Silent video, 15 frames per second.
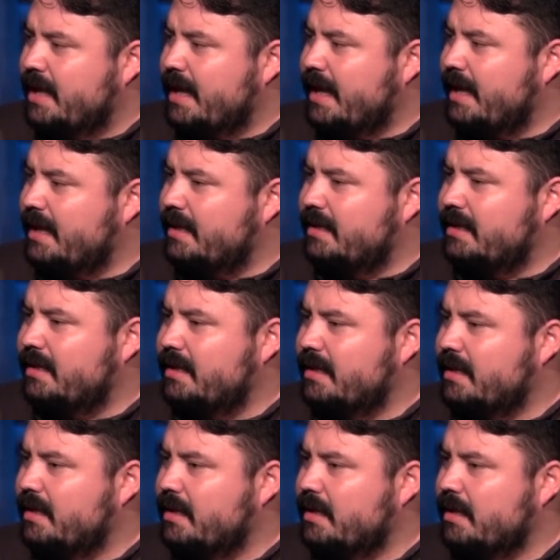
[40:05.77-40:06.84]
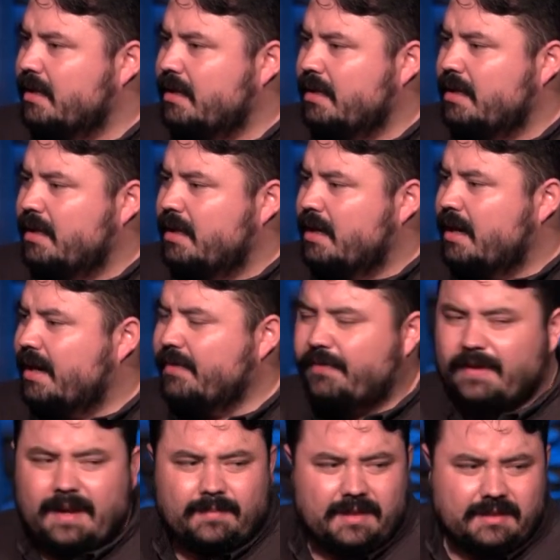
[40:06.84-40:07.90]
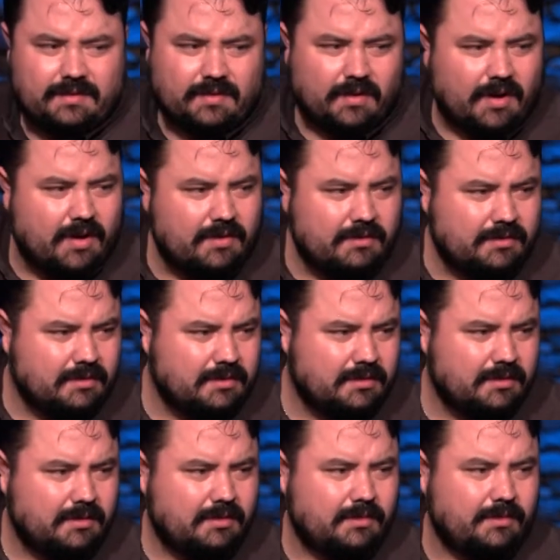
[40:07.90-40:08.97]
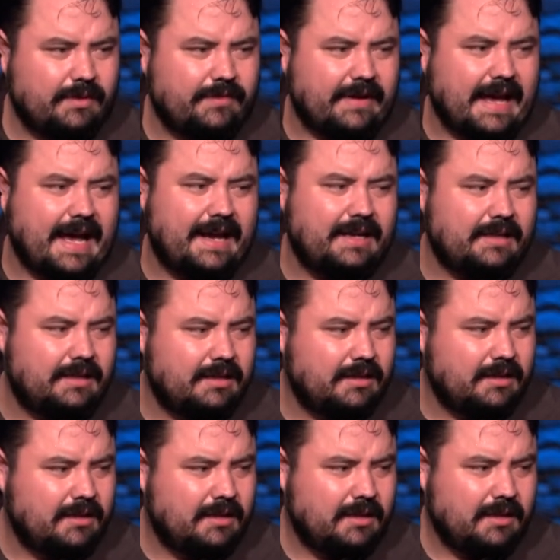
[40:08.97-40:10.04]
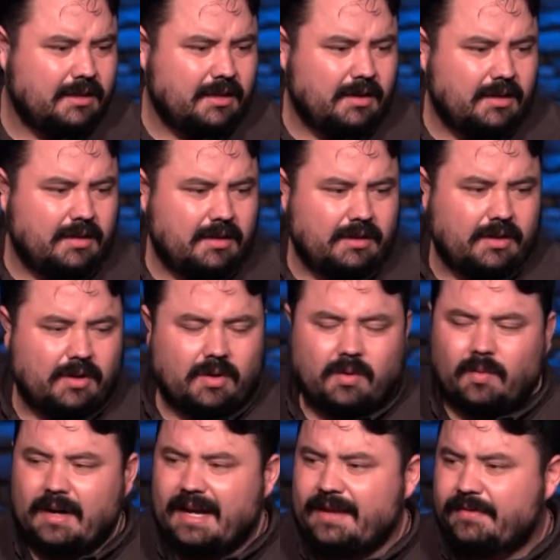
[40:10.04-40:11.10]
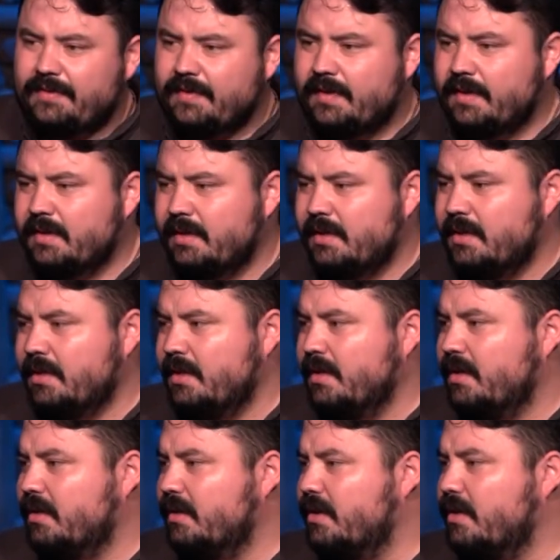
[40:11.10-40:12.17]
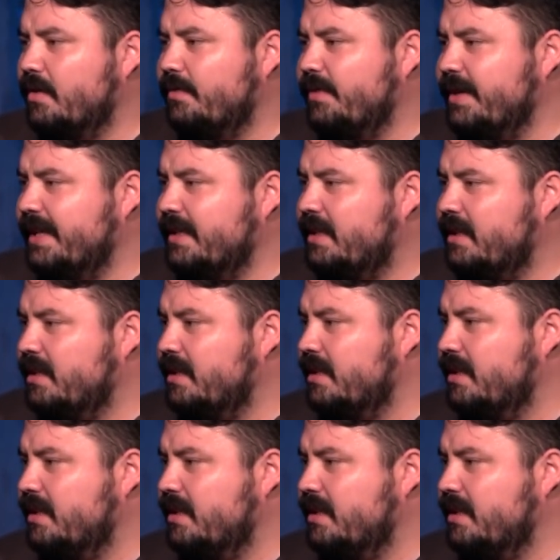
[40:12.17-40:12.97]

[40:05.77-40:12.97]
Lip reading: And our family's grown. We've added, a wife, girlfriend's